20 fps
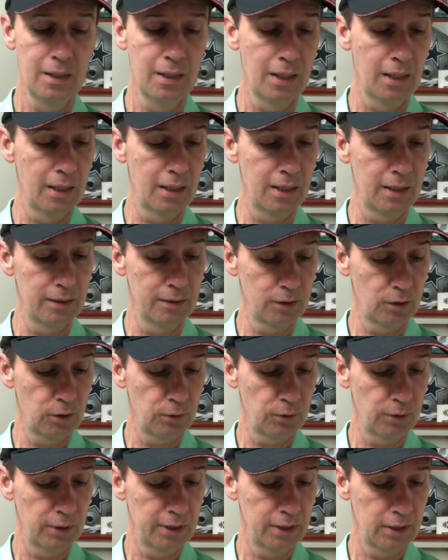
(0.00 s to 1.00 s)
The
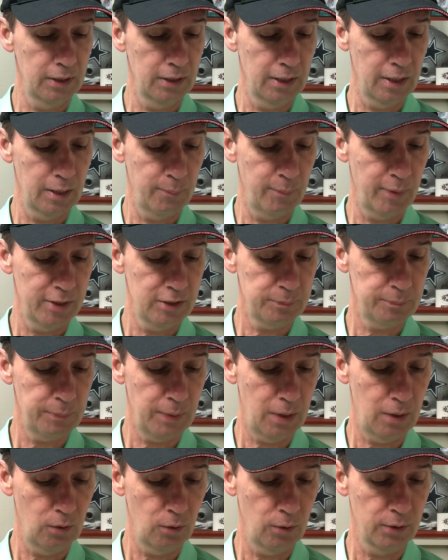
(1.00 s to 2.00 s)
Korean
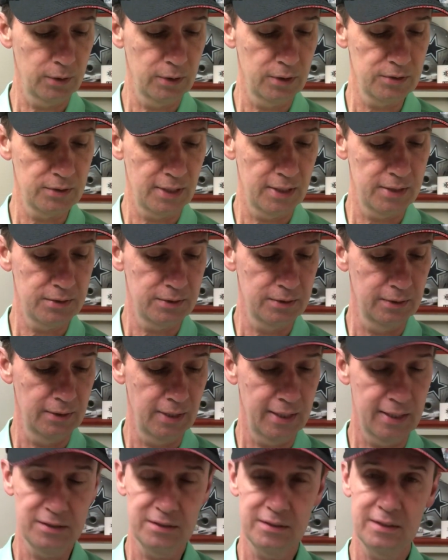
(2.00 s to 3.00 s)
Baseball Organization
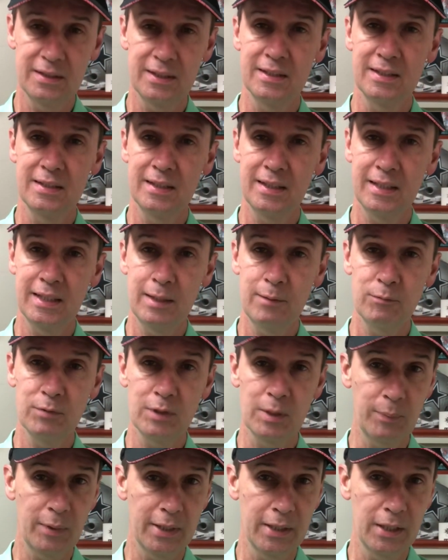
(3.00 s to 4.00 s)
has 10 teams.
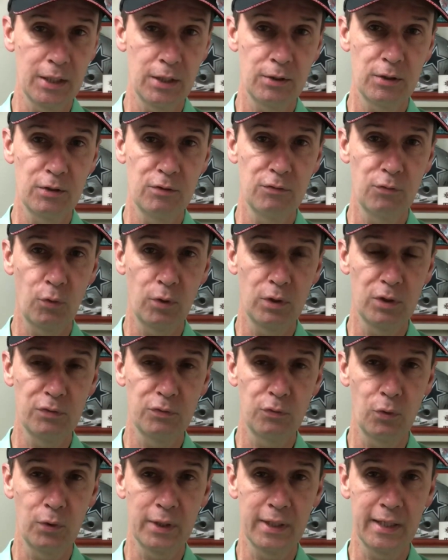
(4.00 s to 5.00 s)
They play
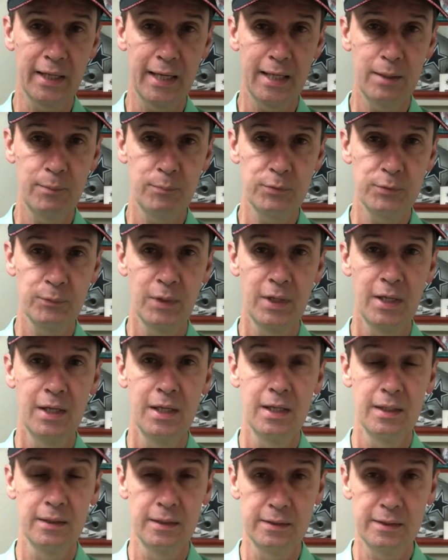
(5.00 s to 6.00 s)
144 games.
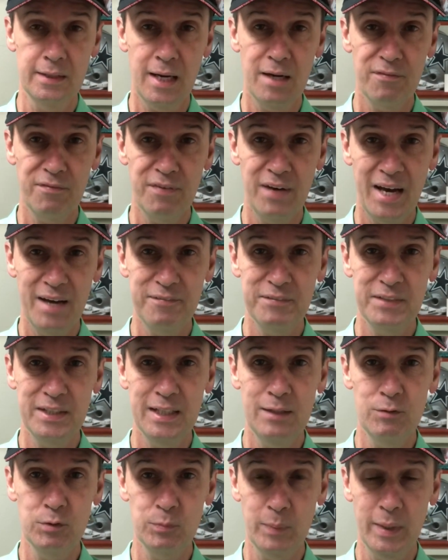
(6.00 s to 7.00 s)
The top 5
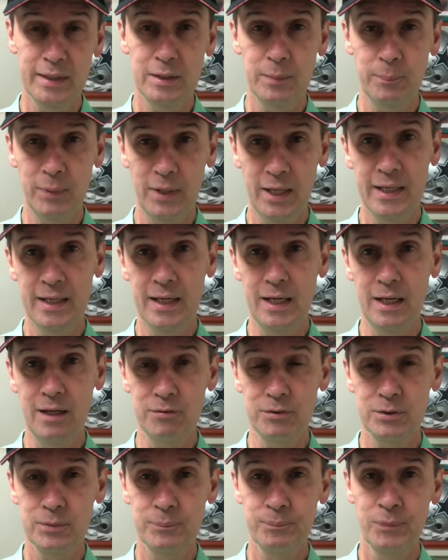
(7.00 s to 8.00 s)
teams make the
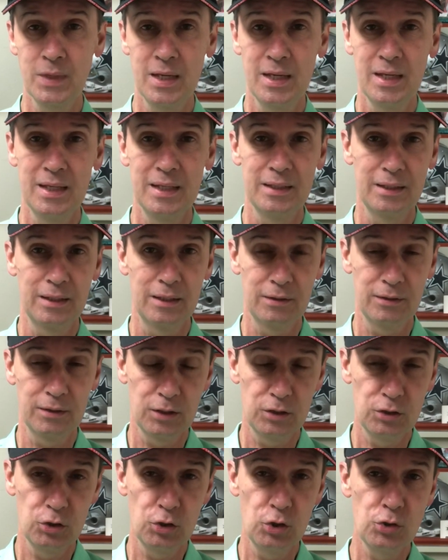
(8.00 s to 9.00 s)
playoffs. Now, the
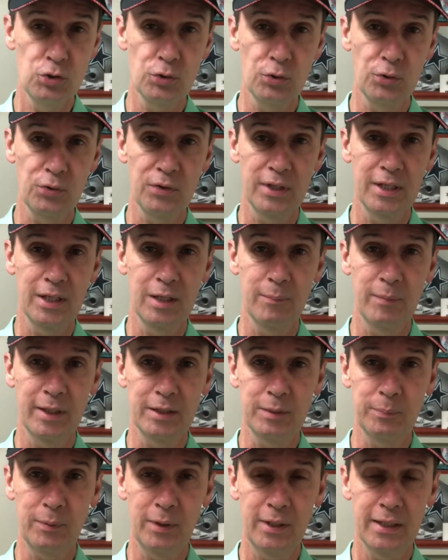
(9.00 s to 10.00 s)
unusual thing
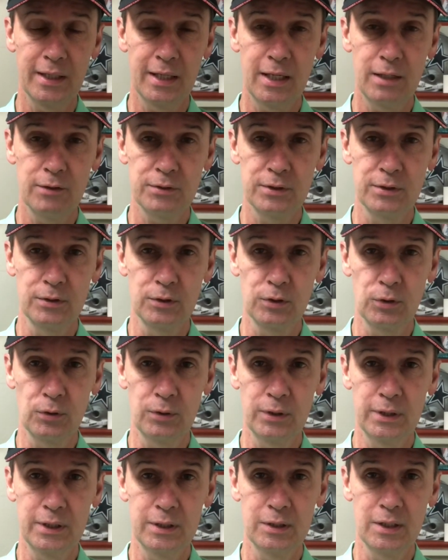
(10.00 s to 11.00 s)
about the playoffs in the
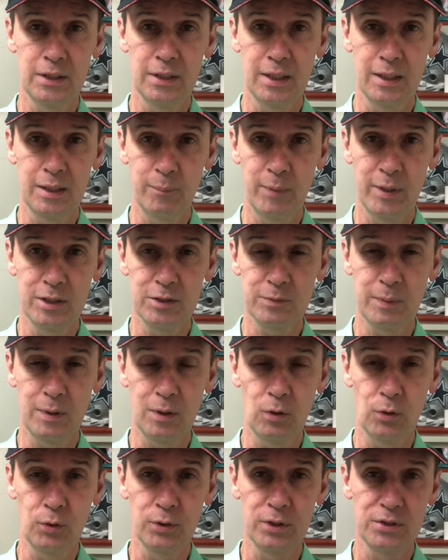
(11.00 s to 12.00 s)
Korean
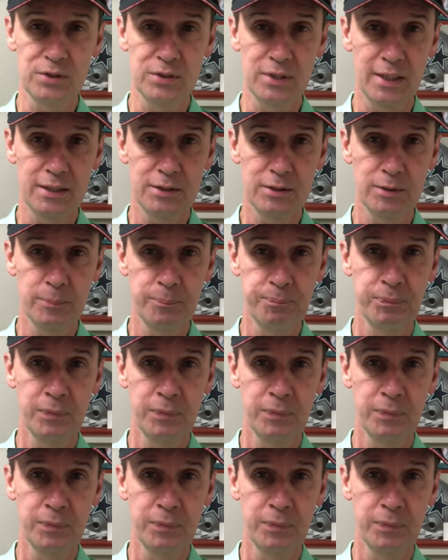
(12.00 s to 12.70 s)
Baseball Organization,